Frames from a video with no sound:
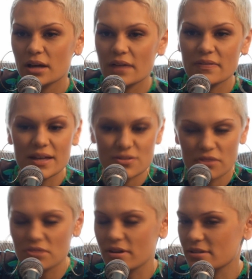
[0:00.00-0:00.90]
and that's
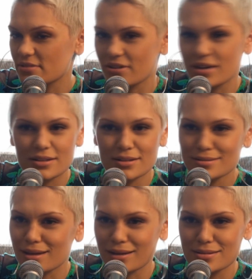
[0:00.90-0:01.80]
very rare to find
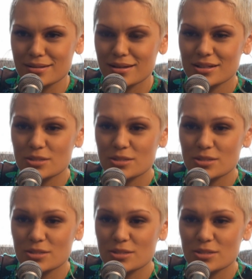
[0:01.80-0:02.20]
these days,